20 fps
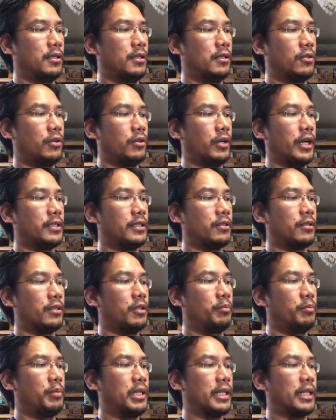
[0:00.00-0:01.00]
Right? So
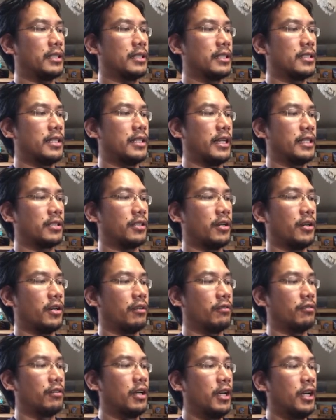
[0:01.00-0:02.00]
it'll be like this nice
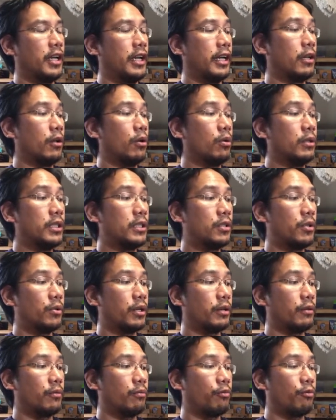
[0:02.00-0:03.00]
curve. It'll only
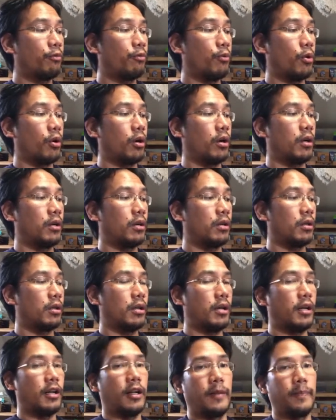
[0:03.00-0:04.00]
do it
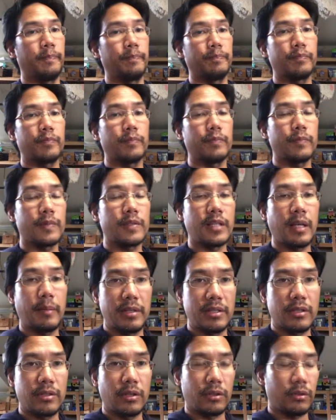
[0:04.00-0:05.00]
for
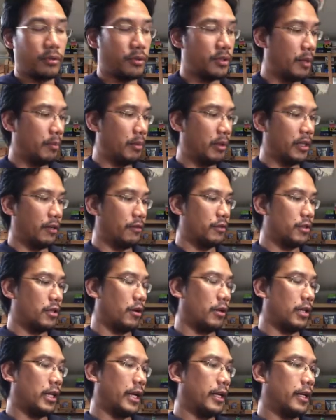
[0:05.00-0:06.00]
semicircles, I believe.
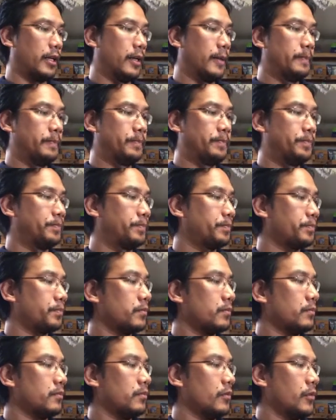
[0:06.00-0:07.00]
So, like,
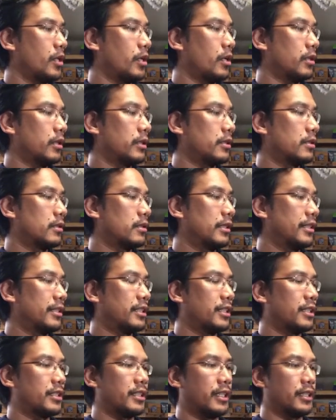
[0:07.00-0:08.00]
here, let's
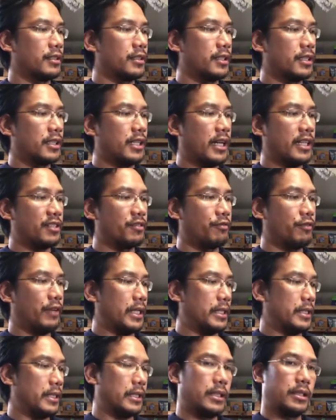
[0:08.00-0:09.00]
just ink this guy's
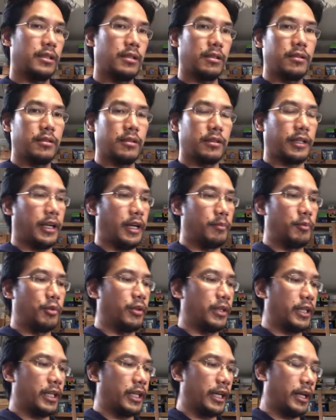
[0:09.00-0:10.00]
face. Okay, I'm
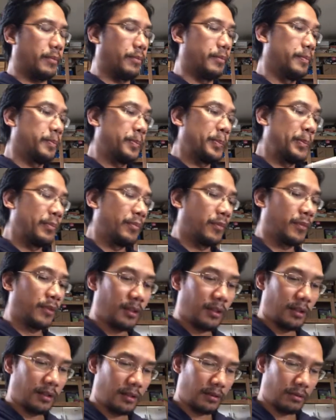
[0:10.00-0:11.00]
doing it again.
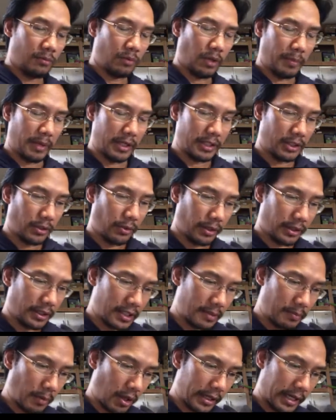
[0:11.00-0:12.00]
Why am I showing
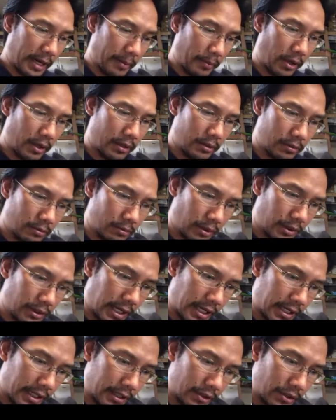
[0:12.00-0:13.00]
the small camera
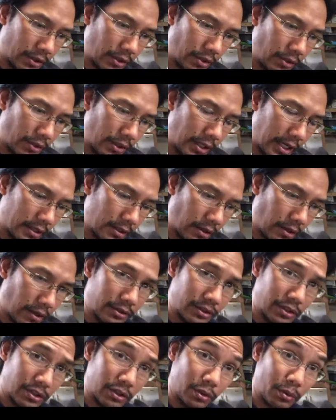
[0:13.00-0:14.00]
when I can show you guys
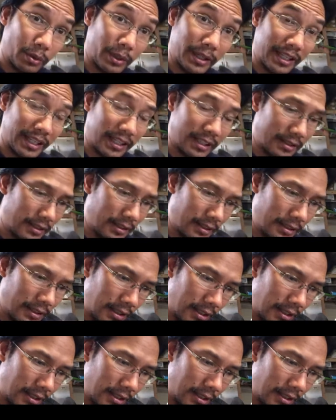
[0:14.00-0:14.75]
on screen?